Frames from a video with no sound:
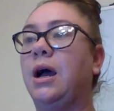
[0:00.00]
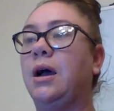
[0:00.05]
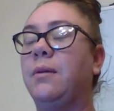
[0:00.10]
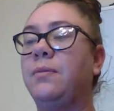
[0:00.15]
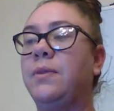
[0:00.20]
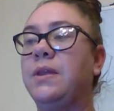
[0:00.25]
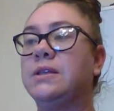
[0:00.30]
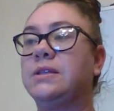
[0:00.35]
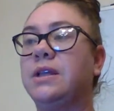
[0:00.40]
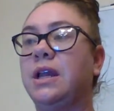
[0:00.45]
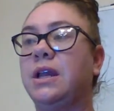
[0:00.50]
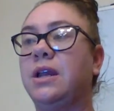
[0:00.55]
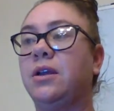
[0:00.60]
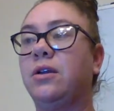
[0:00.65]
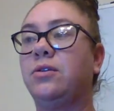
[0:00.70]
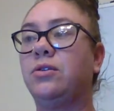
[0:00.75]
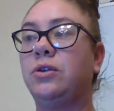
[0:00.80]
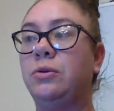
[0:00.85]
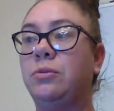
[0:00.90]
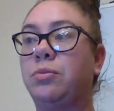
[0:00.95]
This can
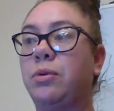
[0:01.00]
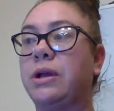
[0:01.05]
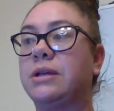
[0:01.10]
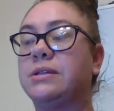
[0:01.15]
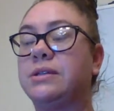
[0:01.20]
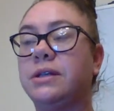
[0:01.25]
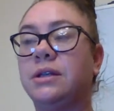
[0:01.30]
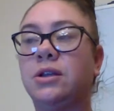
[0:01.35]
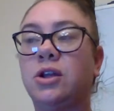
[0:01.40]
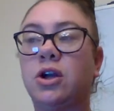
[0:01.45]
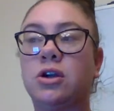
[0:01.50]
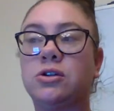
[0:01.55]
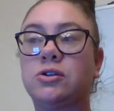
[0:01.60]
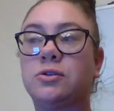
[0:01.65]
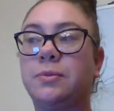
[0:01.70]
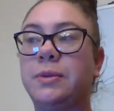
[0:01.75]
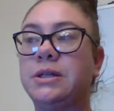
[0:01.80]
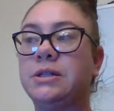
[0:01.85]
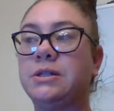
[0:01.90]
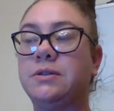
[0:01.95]
include breast
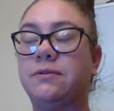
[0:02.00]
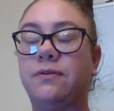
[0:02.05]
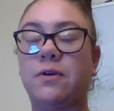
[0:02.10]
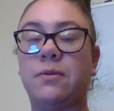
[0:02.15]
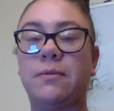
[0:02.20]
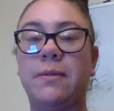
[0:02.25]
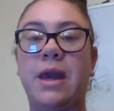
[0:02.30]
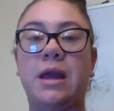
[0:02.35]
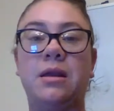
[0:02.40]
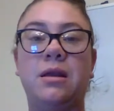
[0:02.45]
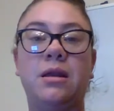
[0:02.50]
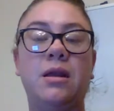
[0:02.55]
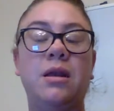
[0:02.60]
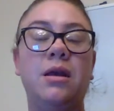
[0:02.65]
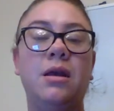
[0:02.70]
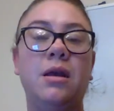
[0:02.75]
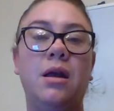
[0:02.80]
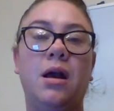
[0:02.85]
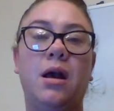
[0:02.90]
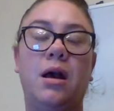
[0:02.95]
enlargement for men,
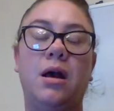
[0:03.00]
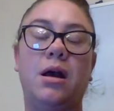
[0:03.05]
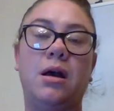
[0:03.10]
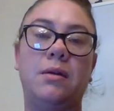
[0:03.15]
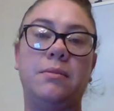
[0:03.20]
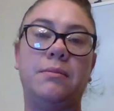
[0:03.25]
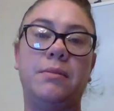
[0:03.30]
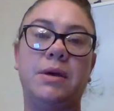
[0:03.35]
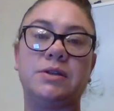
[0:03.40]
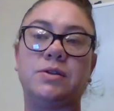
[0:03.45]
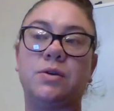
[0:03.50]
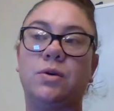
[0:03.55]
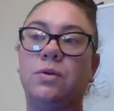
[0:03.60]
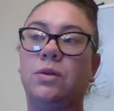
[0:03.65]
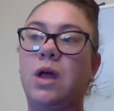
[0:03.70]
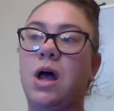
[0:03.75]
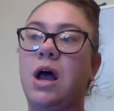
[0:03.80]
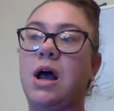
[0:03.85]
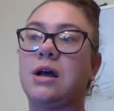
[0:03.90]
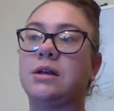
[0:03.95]
muscle
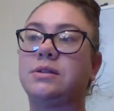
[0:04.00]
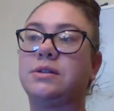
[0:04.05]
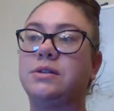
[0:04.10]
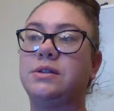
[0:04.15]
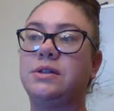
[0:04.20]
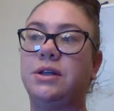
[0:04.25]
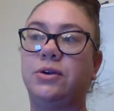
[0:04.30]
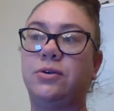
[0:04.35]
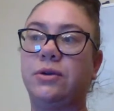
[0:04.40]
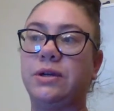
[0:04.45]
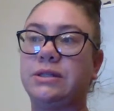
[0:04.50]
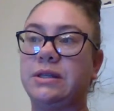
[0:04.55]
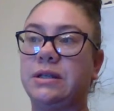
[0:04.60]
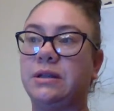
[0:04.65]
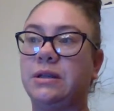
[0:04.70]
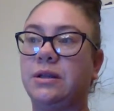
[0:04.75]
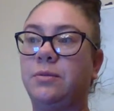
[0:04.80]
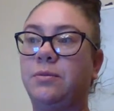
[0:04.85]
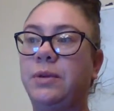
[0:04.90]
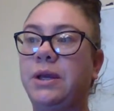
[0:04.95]
loss, decrease
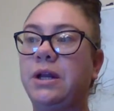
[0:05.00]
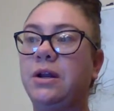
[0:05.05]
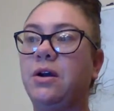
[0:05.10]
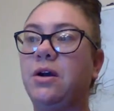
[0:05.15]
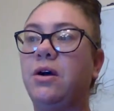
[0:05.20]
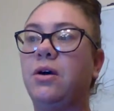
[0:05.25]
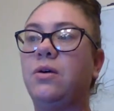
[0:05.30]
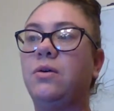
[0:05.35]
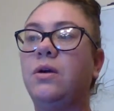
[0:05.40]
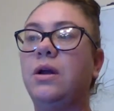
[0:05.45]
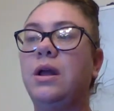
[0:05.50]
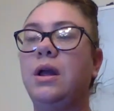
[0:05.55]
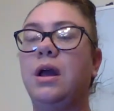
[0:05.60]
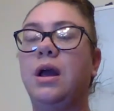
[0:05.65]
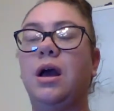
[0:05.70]
in libido,